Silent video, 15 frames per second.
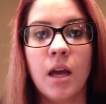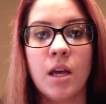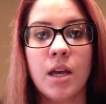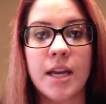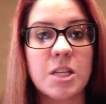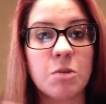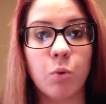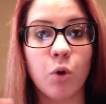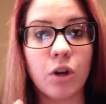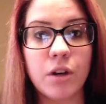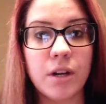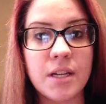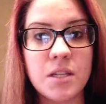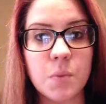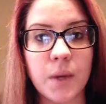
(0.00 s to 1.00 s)
explore
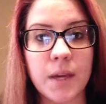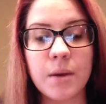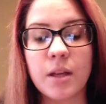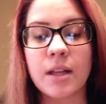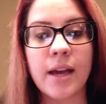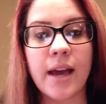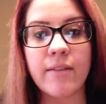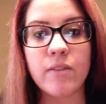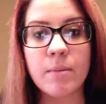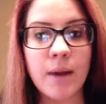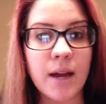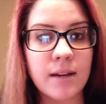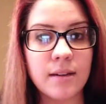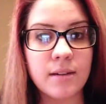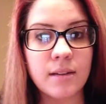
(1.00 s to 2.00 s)
your eSuite. Click every
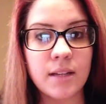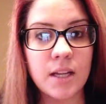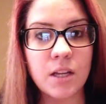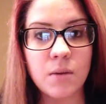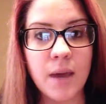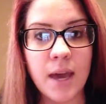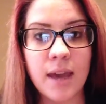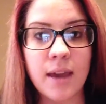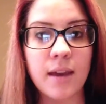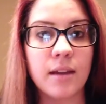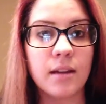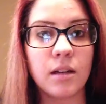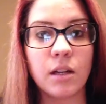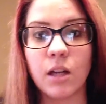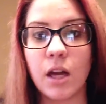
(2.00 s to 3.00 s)
button that you
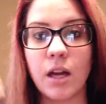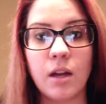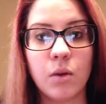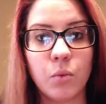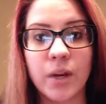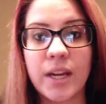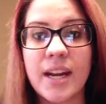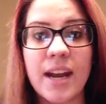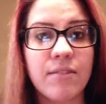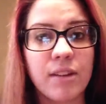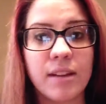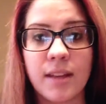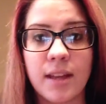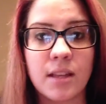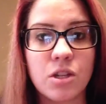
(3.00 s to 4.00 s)
can, read
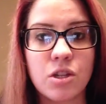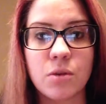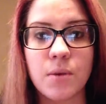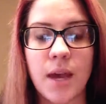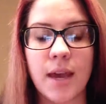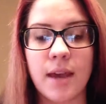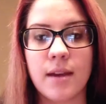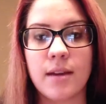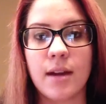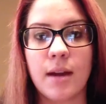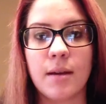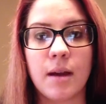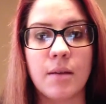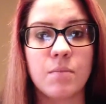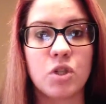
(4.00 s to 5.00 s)
everything that you can,
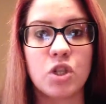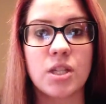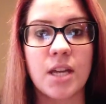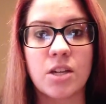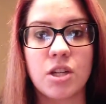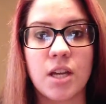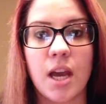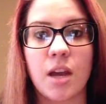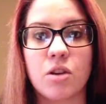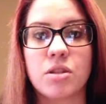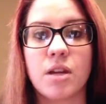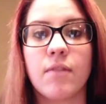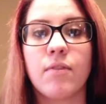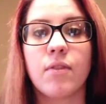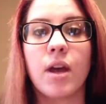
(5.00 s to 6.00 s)
and just educate
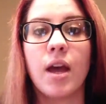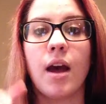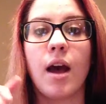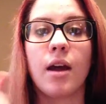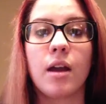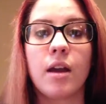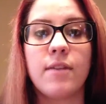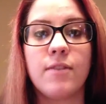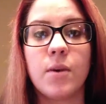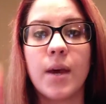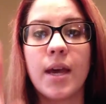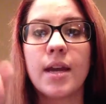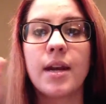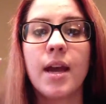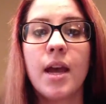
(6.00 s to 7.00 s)
yourself. If you
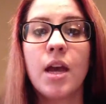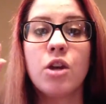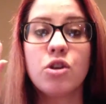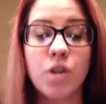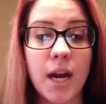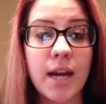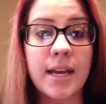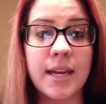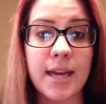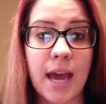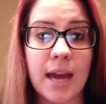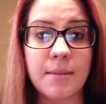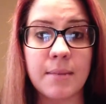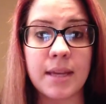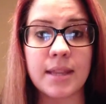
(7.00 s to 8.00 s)
hit Training
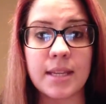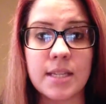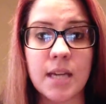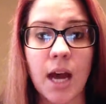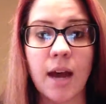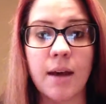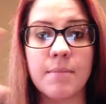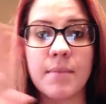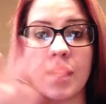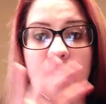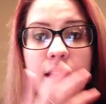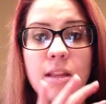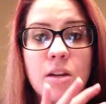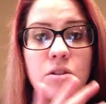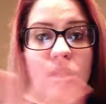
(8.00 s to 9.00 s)
Academy at the top,
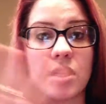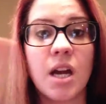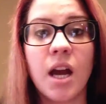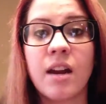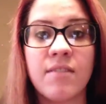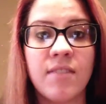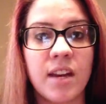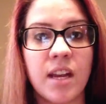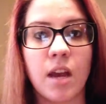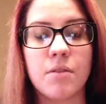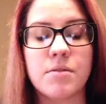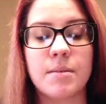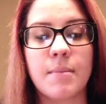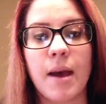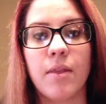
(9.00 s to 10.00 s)
then there's a ton of
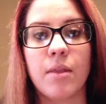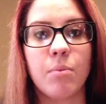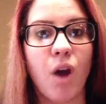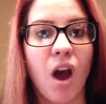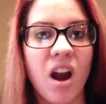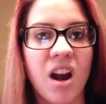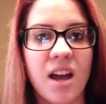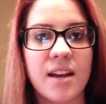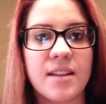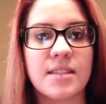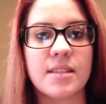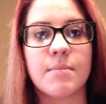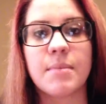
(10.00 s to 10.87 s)
videos about the products, the